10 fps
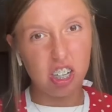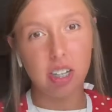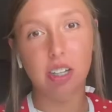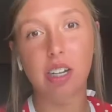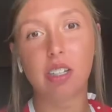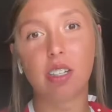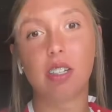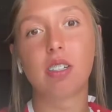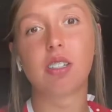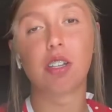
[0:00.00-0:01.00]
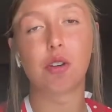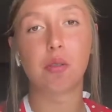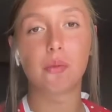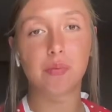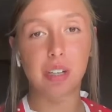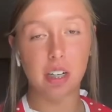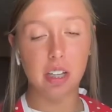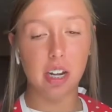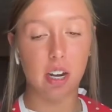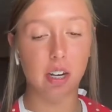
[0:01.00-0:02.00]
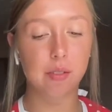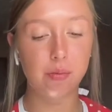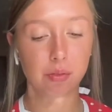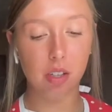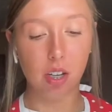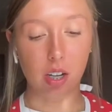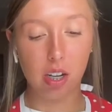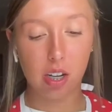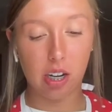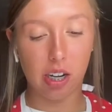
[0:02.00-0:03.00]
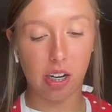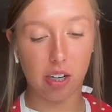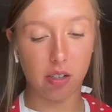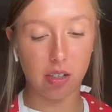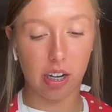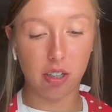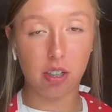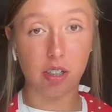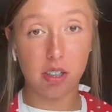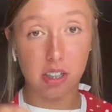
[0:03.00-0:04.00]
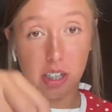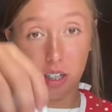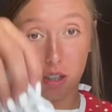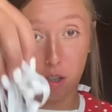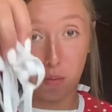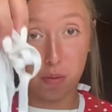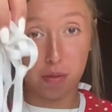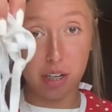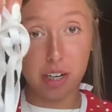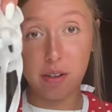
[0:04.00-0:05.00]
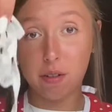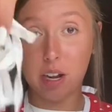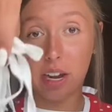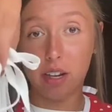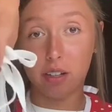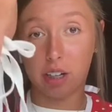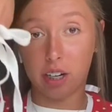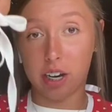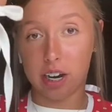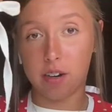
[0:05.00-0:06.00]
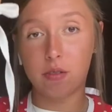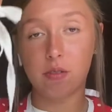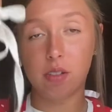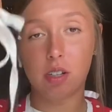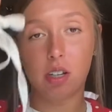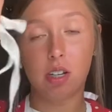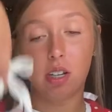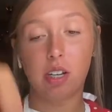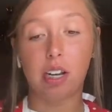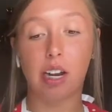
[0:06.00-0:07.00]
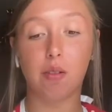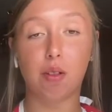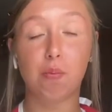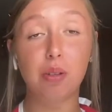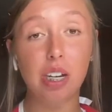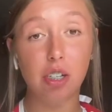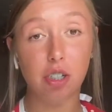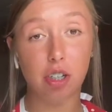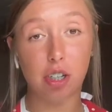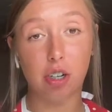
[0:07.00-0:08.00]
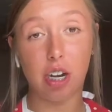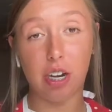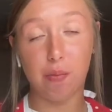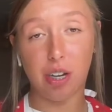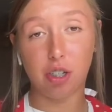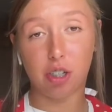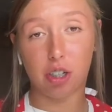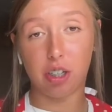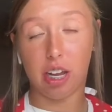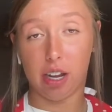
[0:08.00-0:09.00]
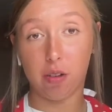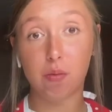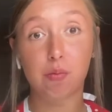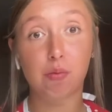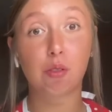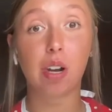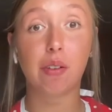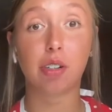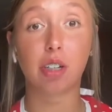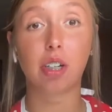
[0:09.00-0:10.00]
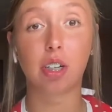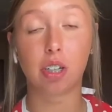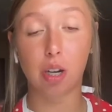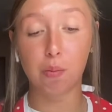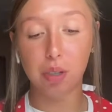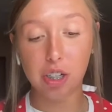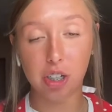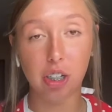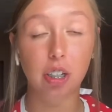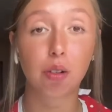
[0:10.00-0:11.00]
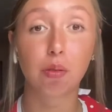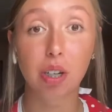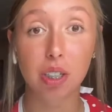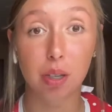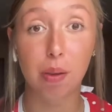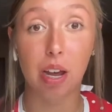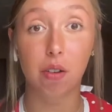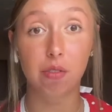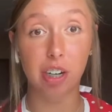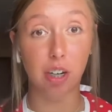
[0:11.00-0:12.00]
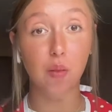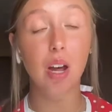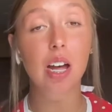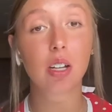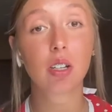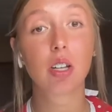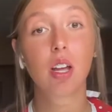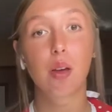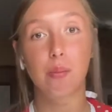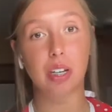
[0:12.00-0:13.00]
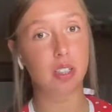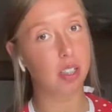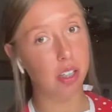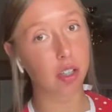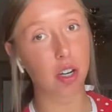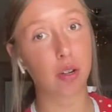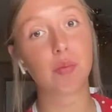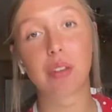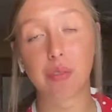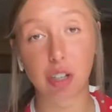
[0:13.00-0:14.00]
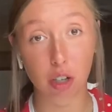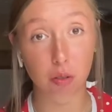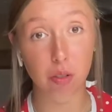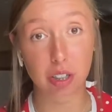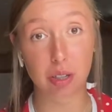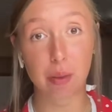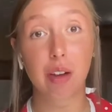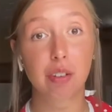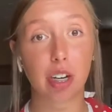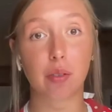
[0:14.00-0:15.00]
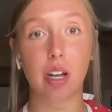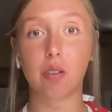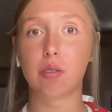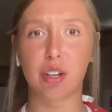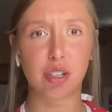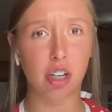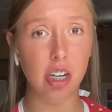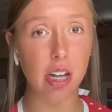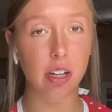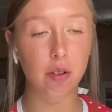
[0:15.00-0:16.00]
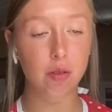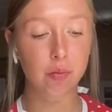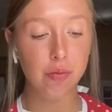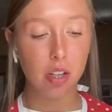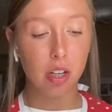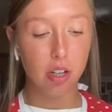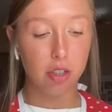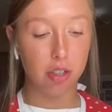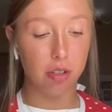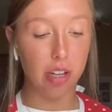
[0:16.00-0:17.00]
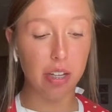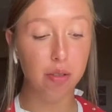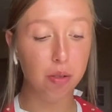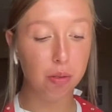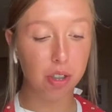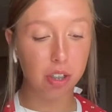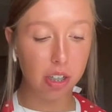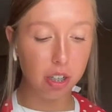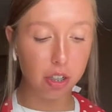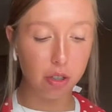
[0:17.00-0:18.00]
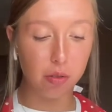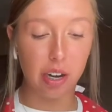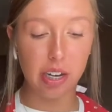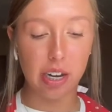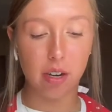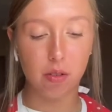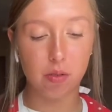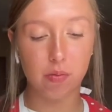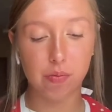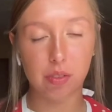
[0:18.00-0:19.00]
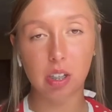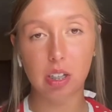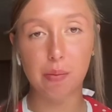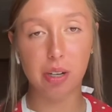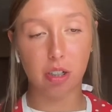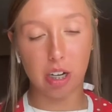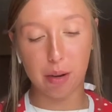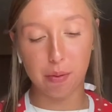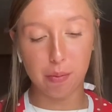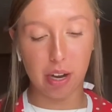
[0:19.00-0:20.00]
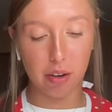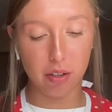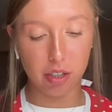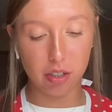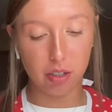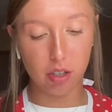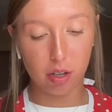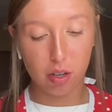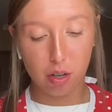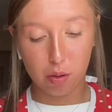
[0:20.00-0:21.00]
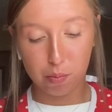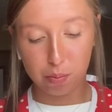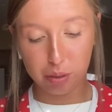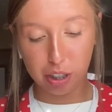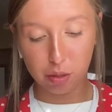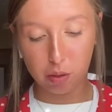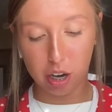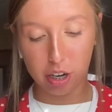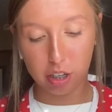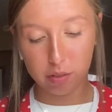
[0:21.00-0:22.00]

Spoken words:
laces. So here they are. And as you can see, they're pretty white looking now. And with bleach, you got to make sure that whenever you're done bleaching, you rinse them out very well. Because, if you don't rinse them out very well, they'll turn yellow. So that's what we're going to do right now. Let me grab them out of this bleach water.